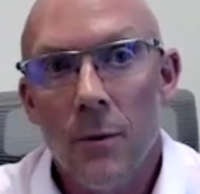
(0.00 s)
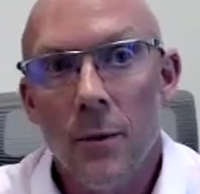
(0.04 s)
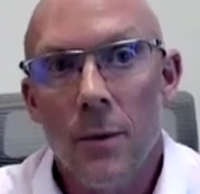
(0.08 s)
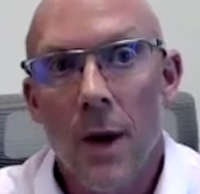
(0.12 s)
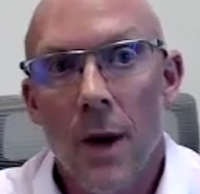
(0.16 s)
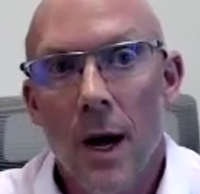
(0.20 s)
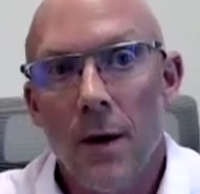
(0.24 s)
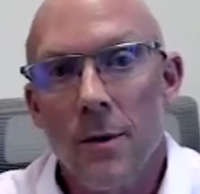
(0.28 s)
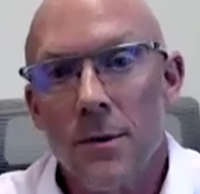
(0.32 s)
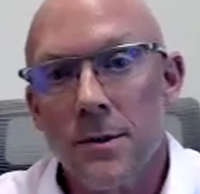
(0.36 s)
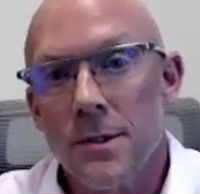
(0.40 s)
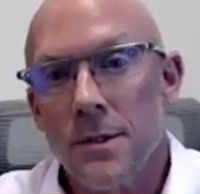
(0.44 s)

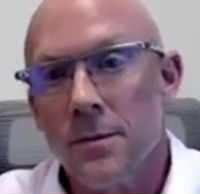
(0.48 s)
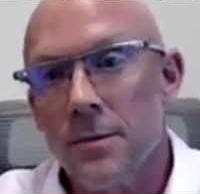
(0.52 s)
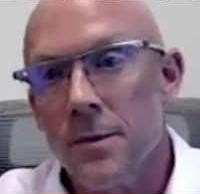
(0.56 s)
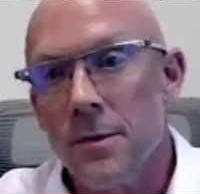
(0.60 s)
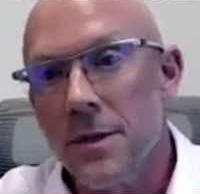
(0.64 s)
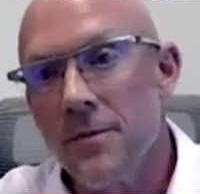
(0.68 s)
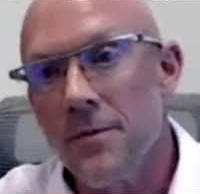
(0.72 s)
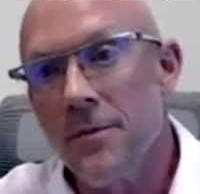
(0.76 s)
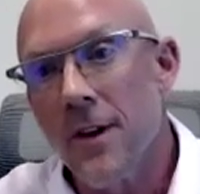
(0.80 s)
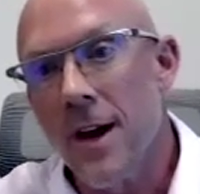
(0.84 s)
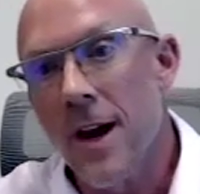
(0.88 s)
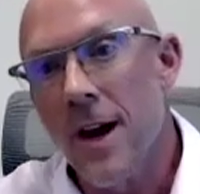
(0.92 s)
I was the
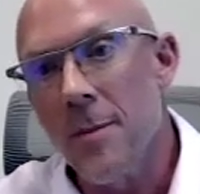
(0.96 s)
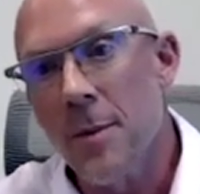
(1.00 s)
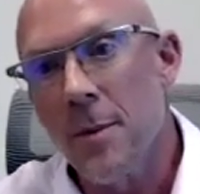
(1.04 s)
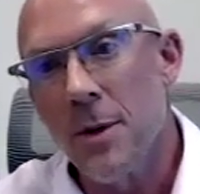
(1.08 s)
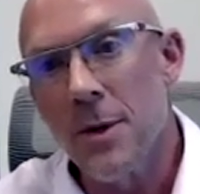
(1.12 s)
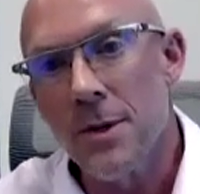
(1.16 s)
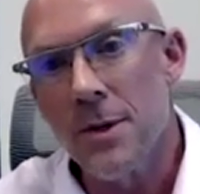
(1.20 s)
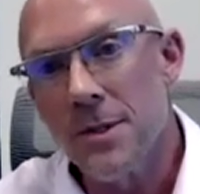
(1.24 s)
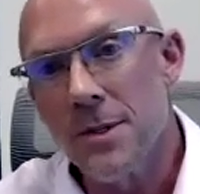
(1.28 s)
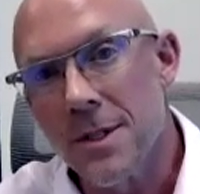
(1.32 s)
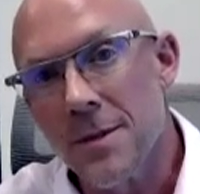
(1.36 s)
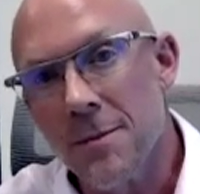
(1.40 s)
refi
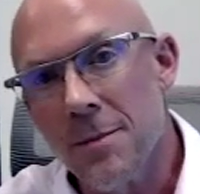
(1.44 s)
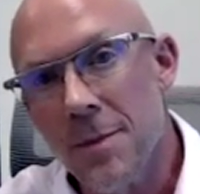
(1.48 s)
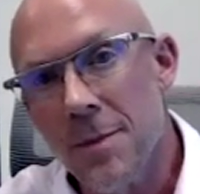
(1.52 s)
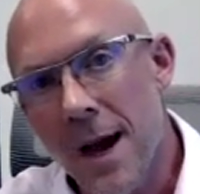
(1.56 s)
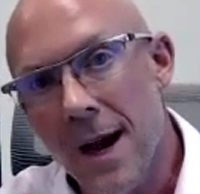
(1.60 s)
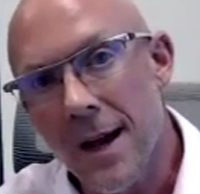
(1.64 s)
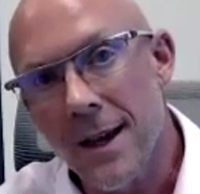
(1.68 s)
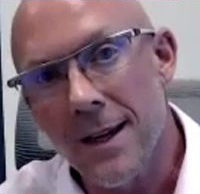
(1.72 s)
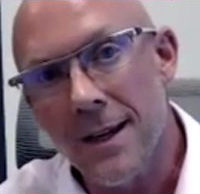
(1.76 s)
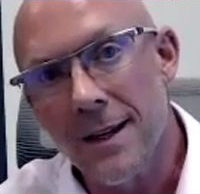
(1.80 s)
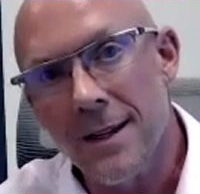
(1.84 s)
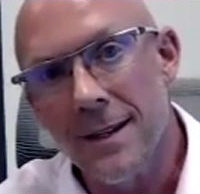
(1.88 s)
person
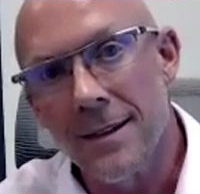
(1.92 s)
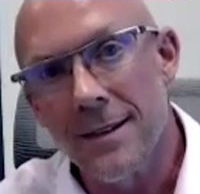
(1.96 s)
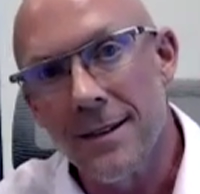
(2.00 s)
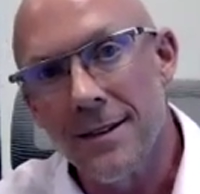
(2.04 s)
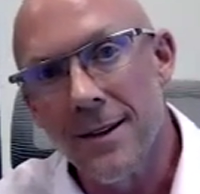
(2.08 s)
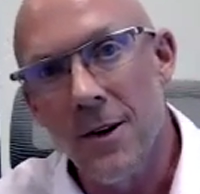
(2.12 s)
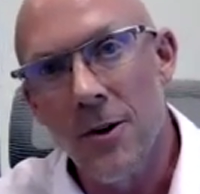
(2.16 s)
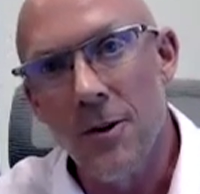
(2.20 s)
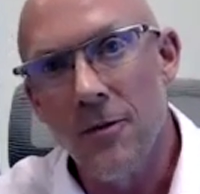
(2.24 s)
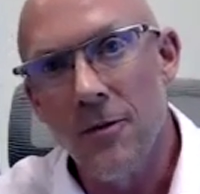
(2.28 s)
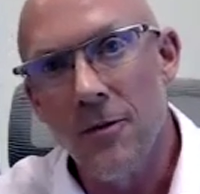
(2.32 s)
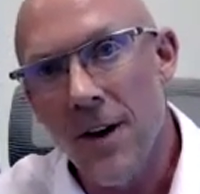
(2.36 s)
back in
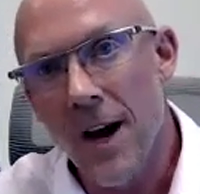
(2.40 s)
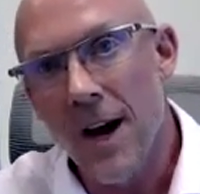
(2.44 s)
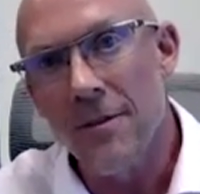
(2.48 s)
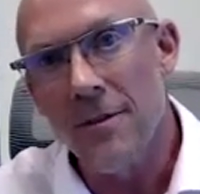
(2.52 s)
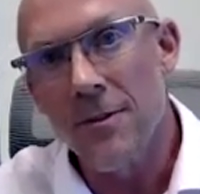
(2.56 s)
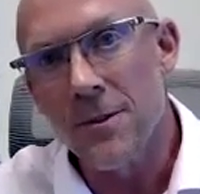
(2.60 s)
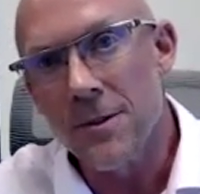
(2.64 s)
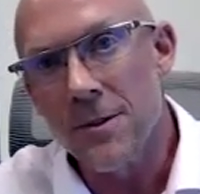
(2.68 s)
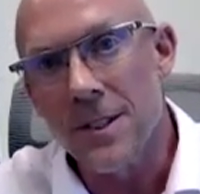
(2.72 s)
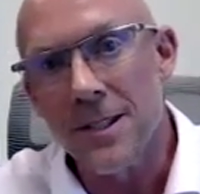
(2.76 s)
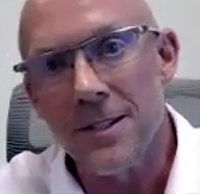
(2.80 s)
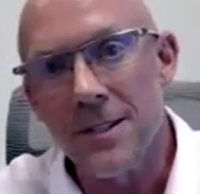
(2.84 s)
05,
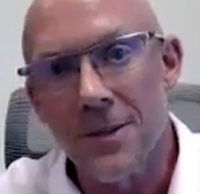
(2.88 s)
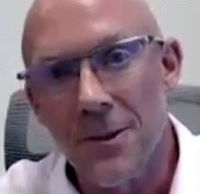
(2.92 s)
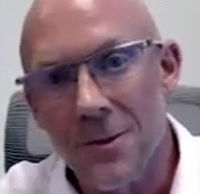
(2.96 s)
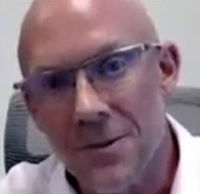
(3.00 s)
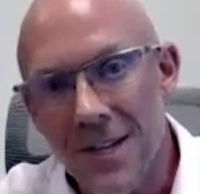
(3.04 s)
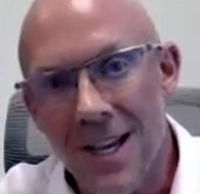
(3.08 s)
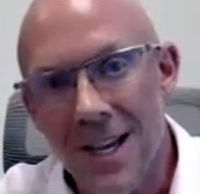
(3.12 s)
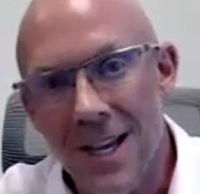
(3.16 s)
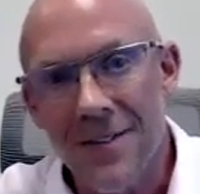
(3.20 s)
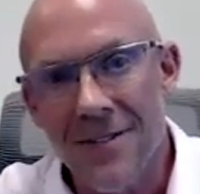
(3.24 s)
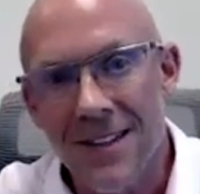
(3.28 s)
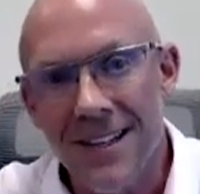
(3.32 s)
06,
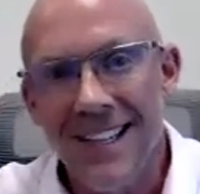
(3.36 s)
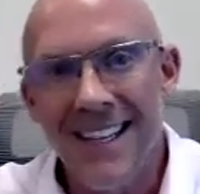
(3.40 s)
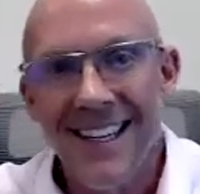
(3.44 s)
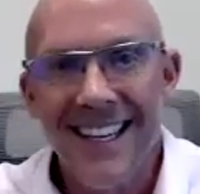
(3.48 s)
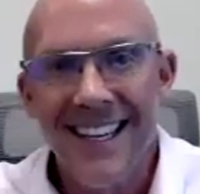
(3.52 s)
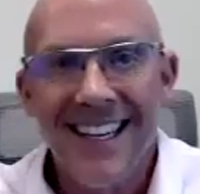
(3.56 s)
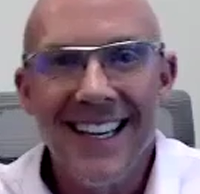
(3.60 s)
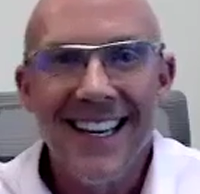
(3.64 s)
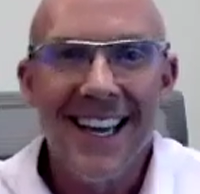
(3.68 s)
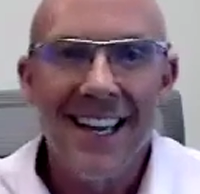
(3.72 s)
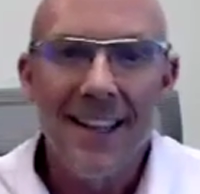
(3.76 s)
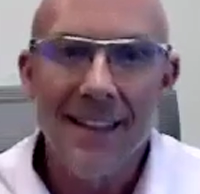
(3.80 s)
07,
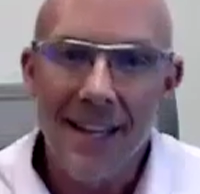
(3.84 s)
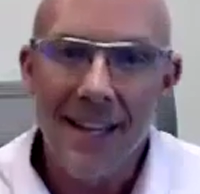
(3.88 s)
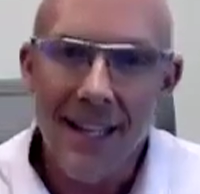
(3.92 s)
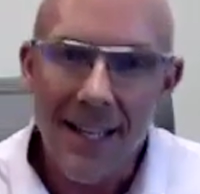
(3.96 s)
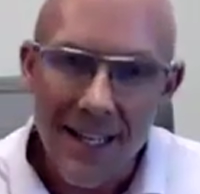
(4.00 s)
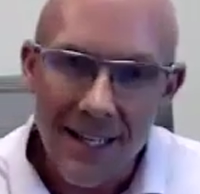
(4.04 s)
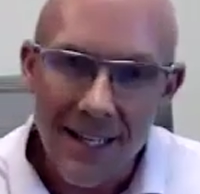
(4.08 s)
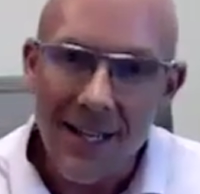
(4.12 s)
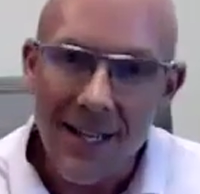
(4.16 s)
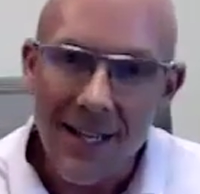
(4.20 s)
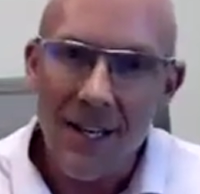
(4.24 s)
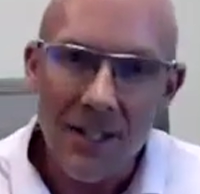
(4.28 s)
and then
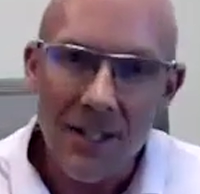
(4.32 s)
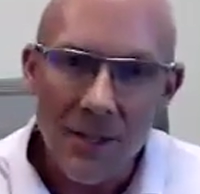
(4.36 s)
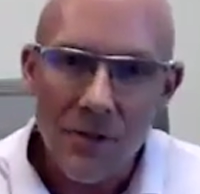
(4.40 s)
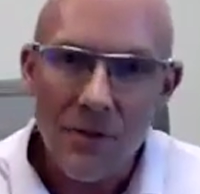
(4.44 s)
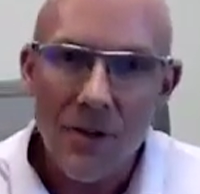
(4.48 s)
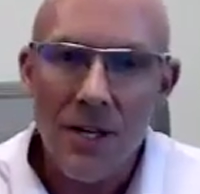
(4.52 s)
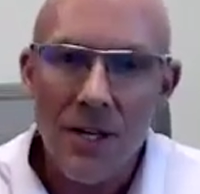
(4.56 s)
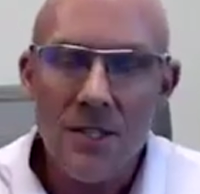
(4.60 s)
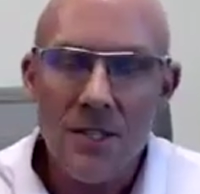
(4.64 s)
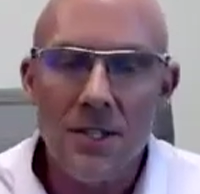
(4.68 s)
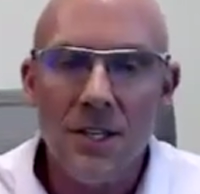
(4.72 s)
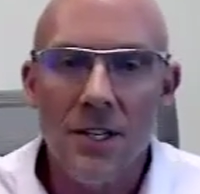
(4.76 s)
it got
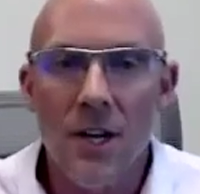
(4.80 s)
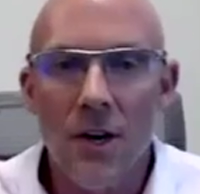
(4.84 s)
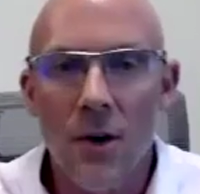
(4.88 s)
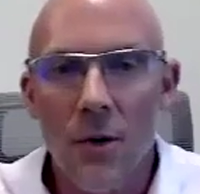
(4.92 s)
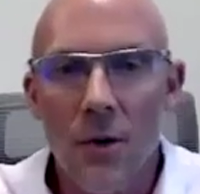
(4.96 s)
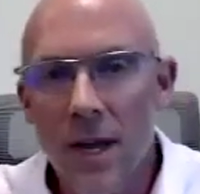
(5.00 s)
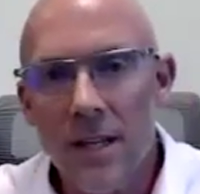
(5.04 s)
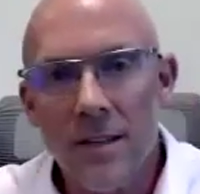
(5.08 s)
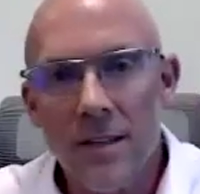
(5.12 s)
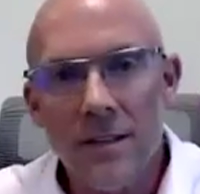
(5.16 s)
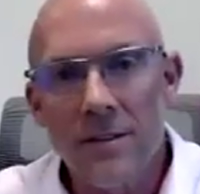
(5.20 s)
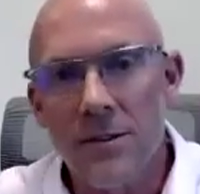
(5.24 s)
crushed in
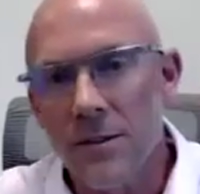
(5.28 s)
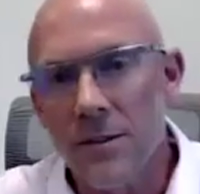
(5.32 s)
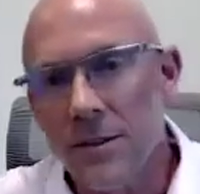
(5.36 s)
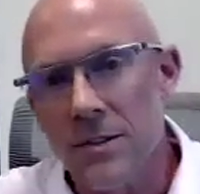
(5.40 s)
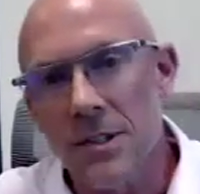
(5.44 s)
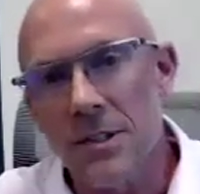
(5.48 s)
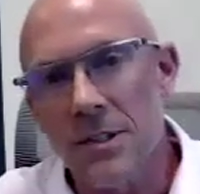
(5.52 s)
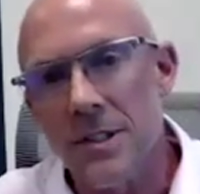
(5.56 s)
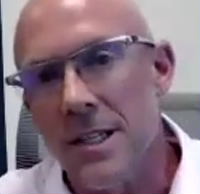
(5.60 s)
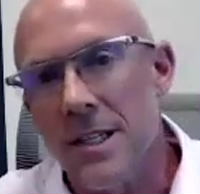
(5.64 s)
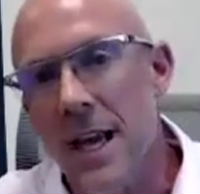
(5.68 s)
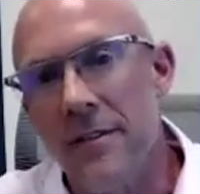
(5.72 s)
08. So it's
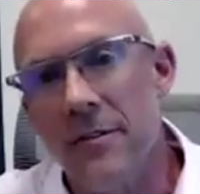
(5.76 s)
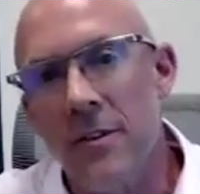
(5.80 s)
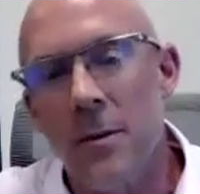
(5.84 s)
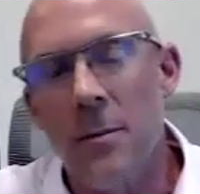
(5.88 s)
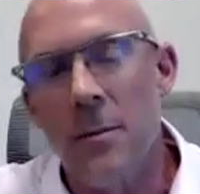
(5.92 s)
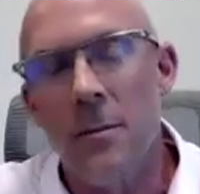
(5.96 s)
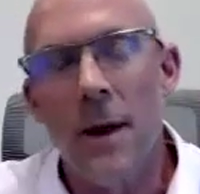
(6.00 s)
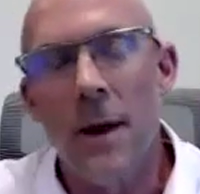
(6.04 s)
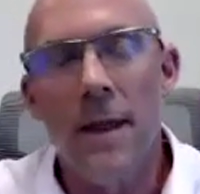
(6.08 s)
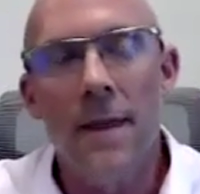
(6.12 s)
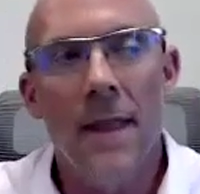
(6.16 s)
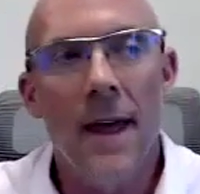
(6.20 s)
just never
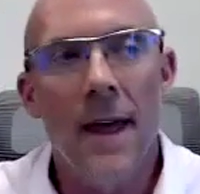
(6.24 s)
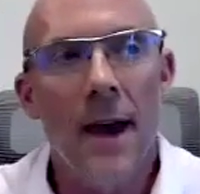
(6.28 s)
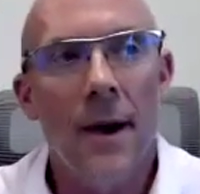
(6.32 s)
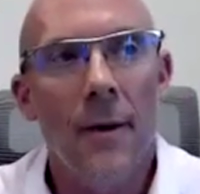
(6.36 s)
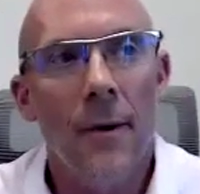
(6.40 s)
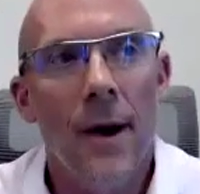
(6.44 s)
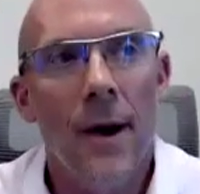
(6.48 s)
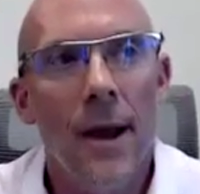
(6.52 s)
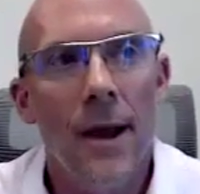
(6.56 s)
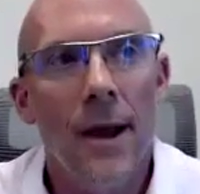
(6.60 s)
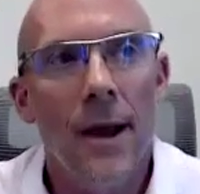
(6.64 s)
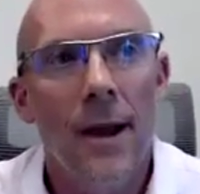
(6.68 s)
been that way.